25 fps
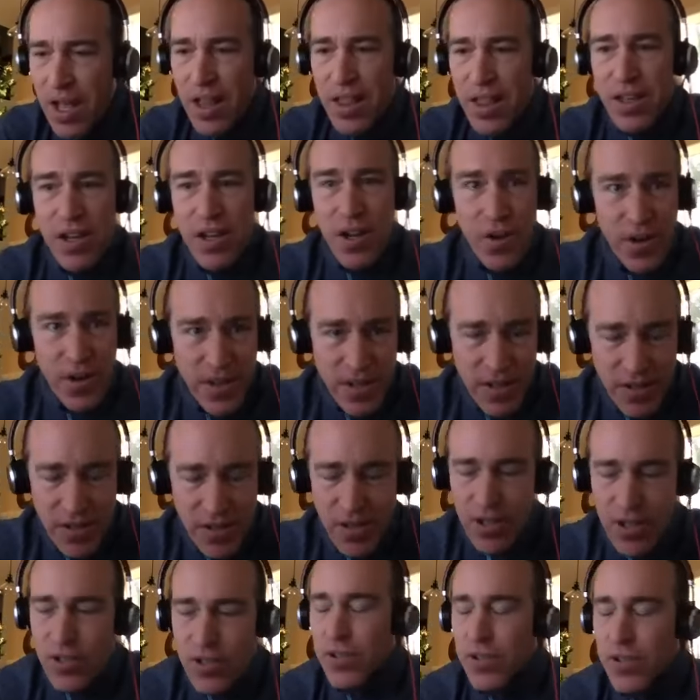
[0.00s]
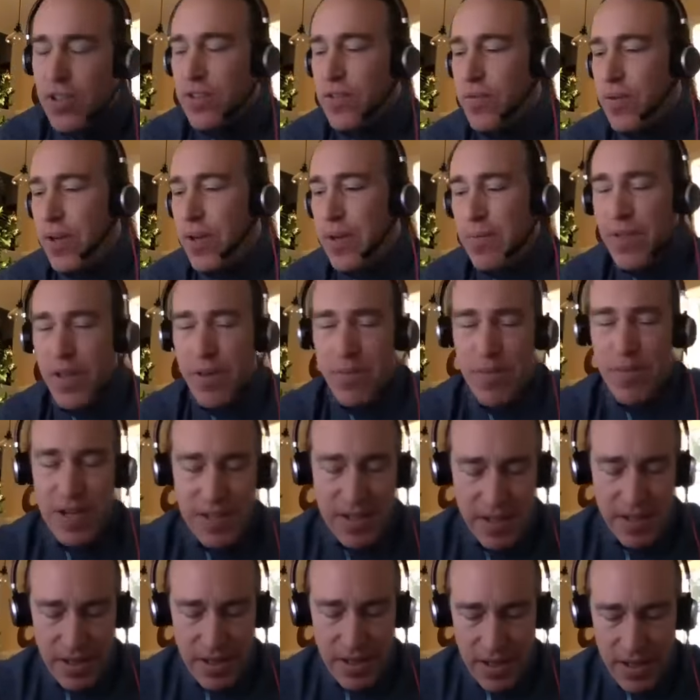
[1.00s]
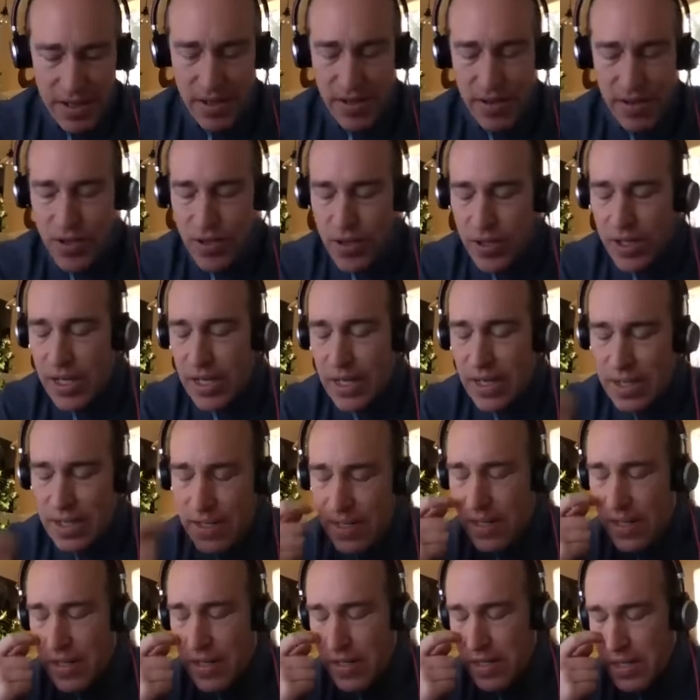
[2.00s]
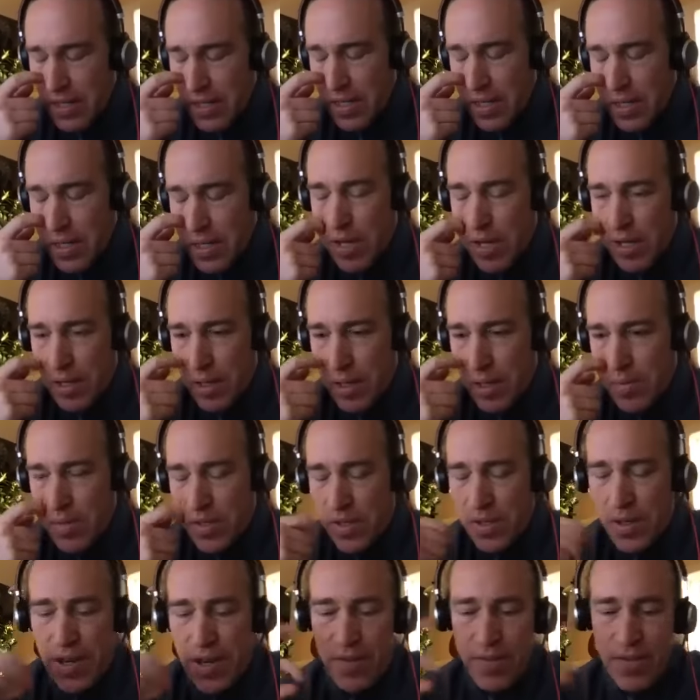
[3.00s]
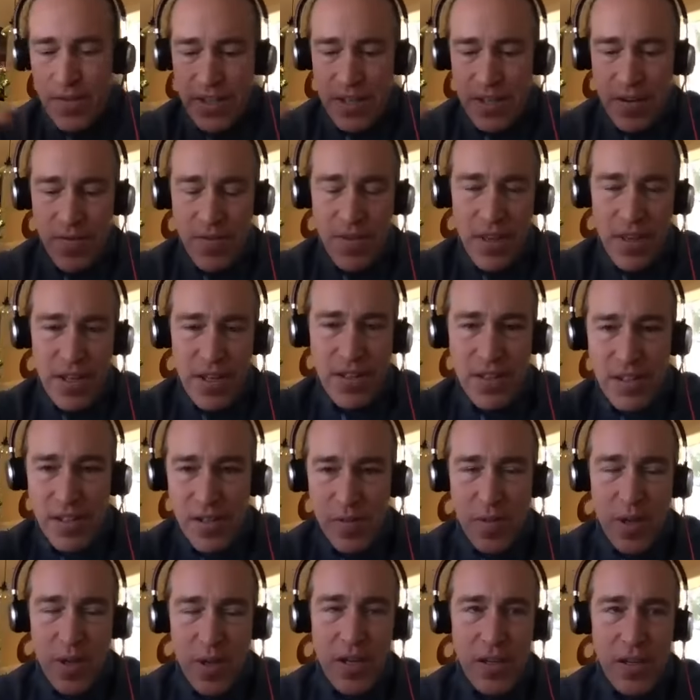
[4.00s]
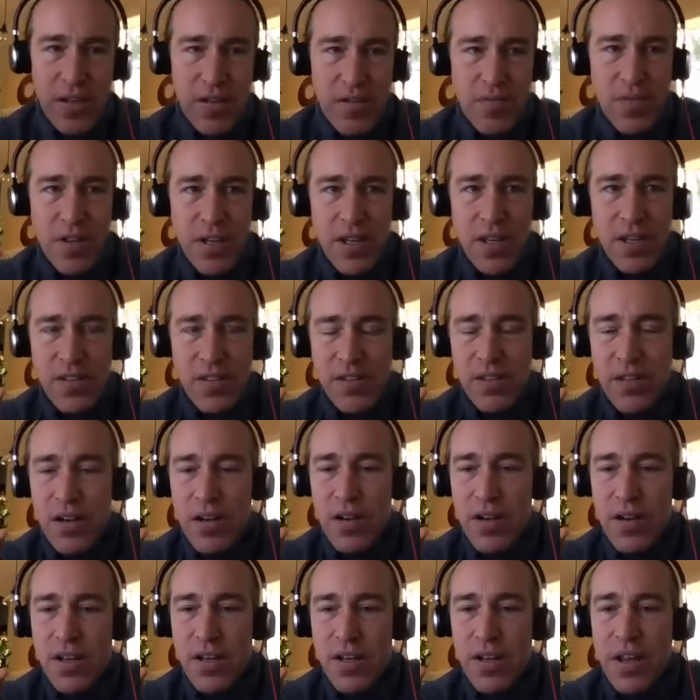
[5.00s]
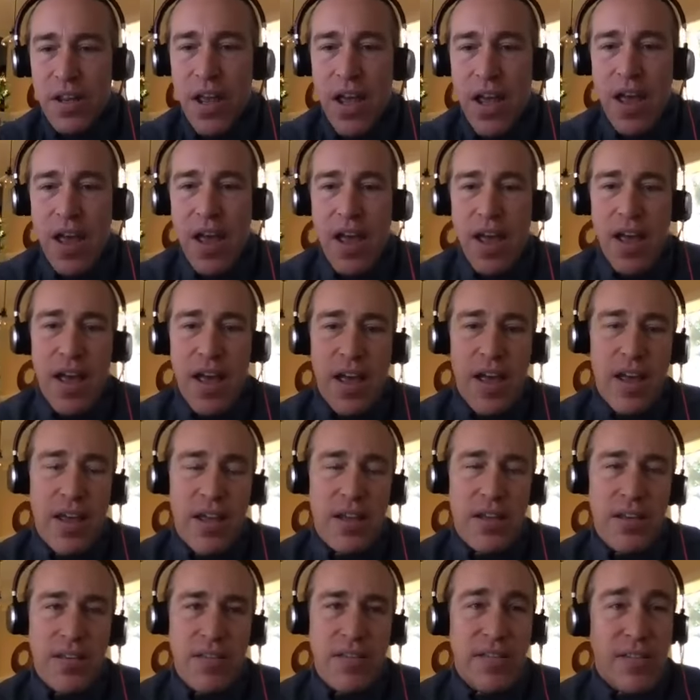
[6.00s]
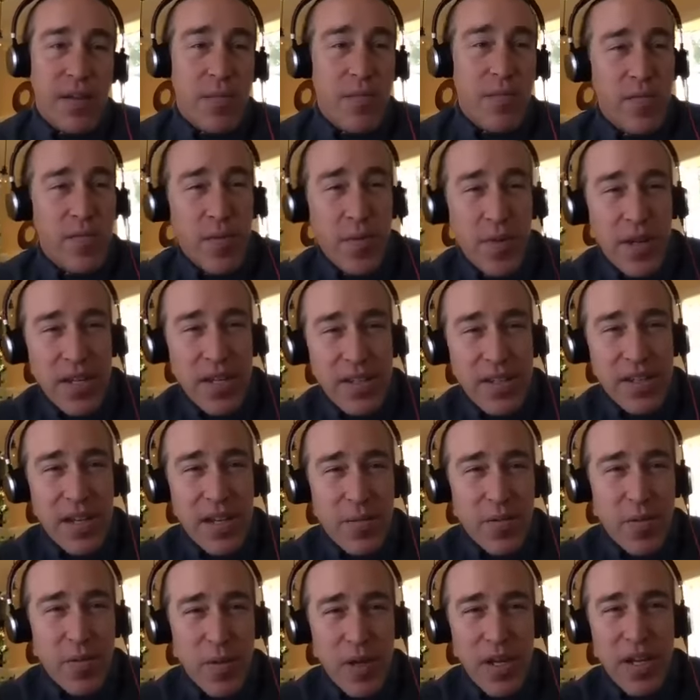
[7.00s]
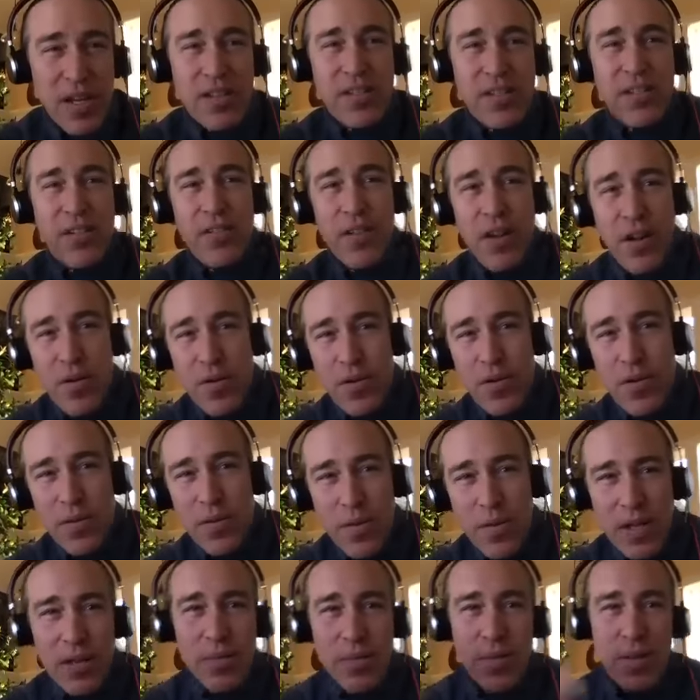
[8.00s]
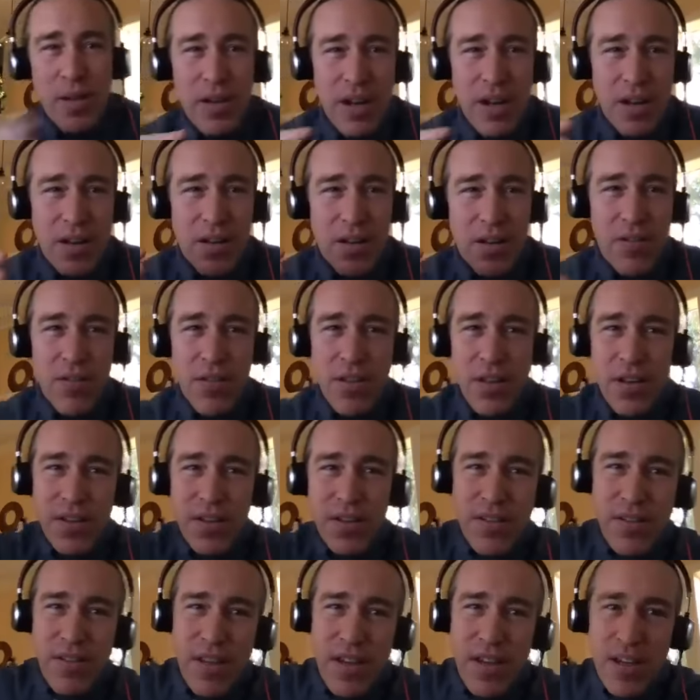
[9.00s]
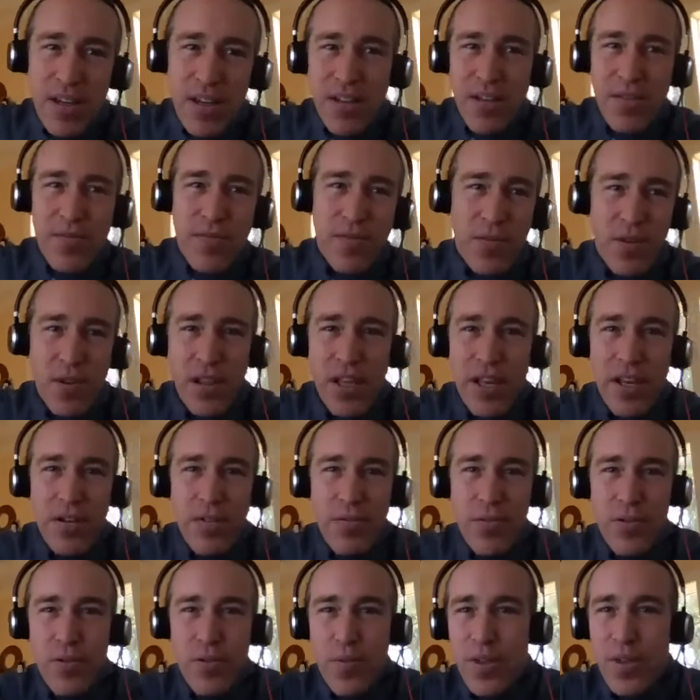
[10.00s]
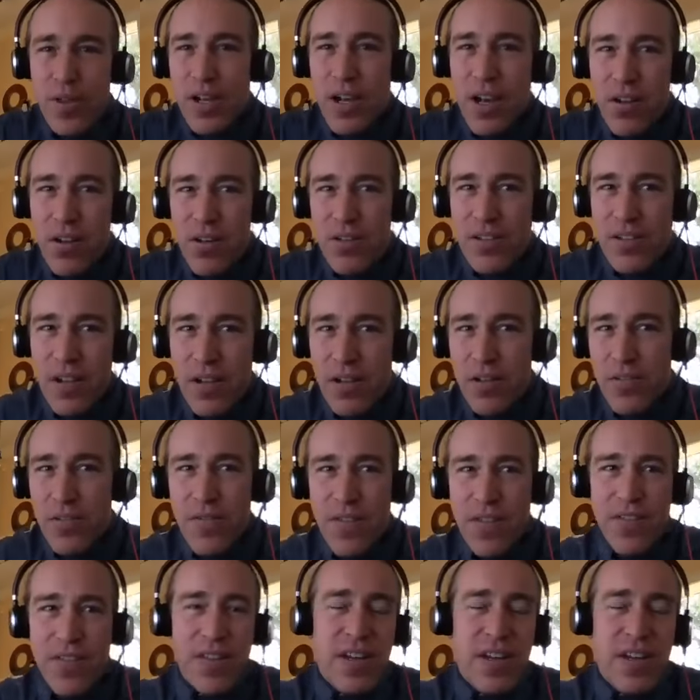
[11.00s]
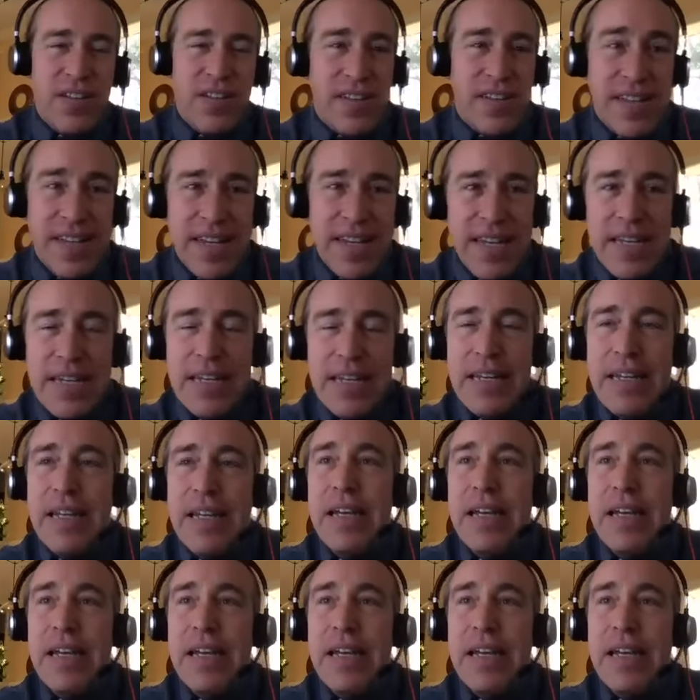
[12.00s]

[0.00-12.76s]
Code isn't structured this way. That makes it a little tricky to debug. So you have a set of things that speculatively get started, and some of them get skipped because they're known to be dependent on other things, so they get left for a later loop that calls all of the things again